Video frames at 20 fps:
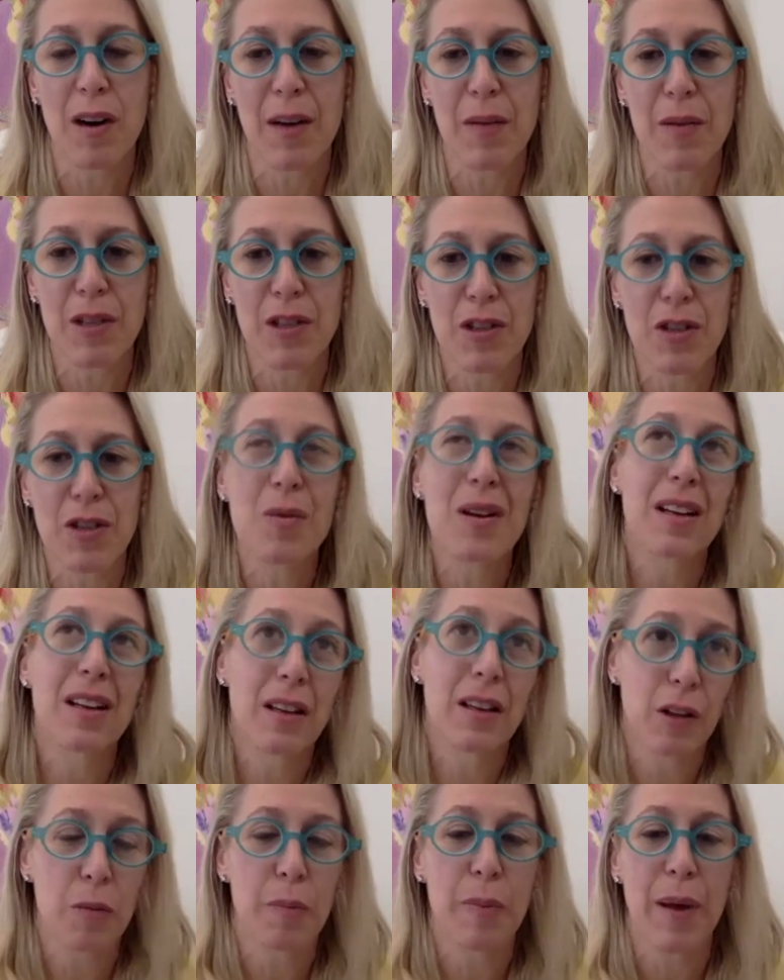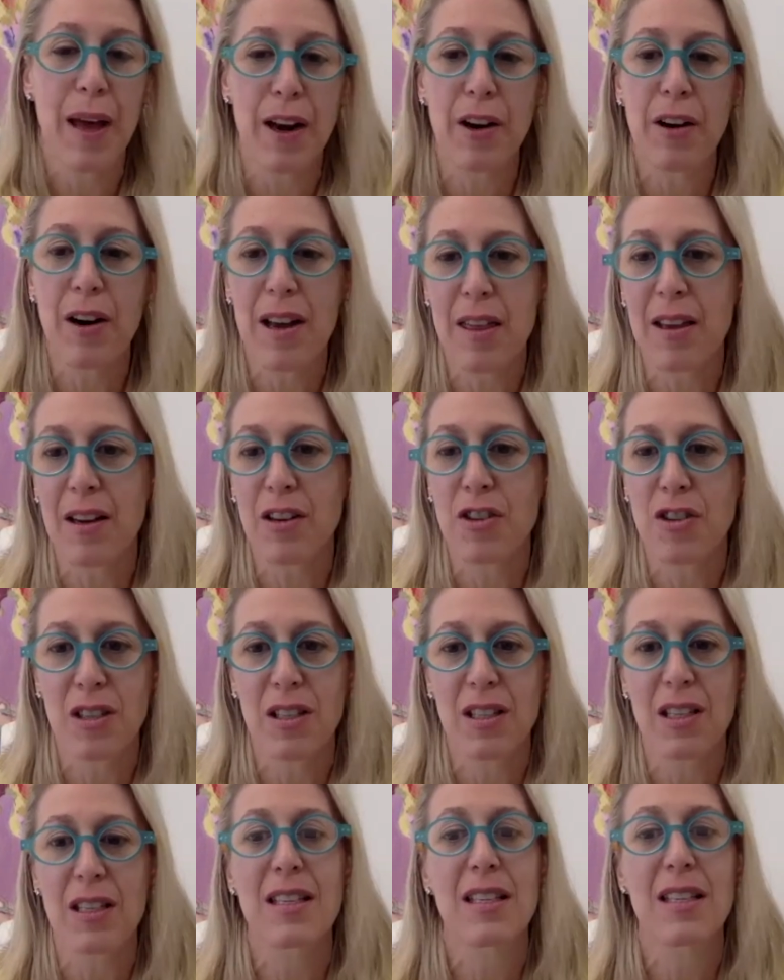I was doing a little better, I think
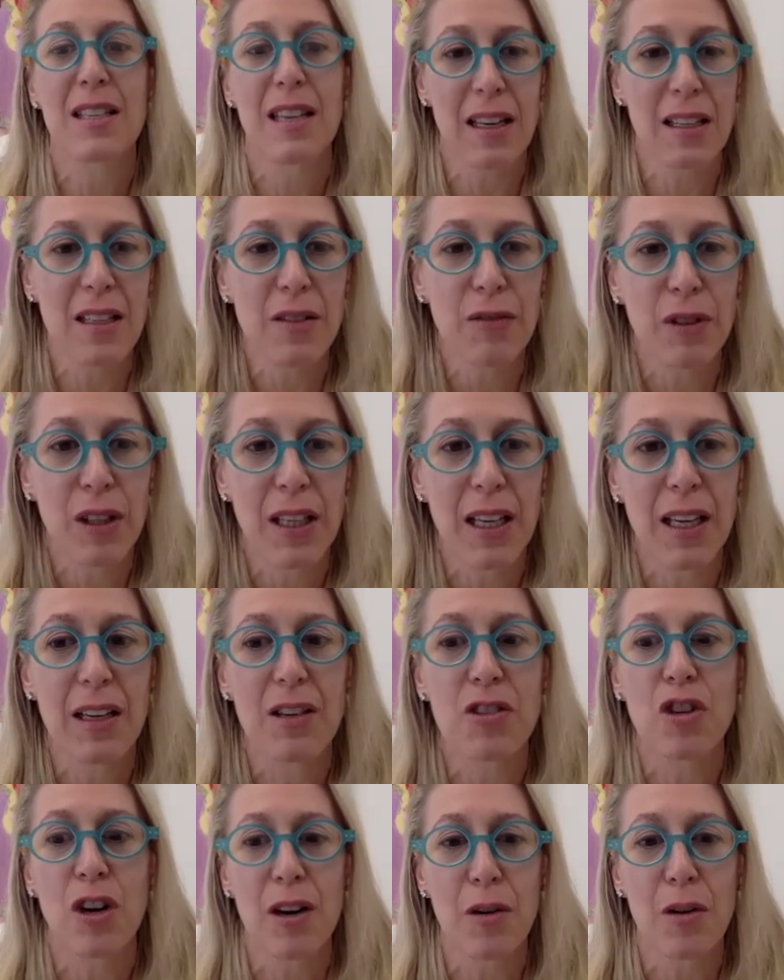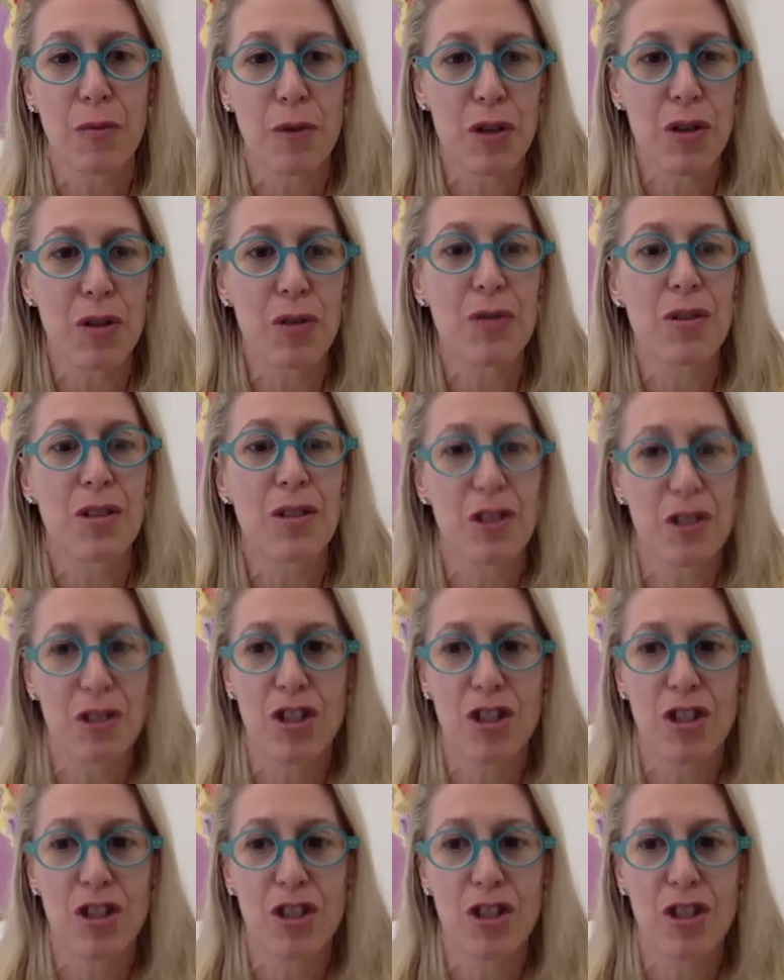just instinctively trying to reduce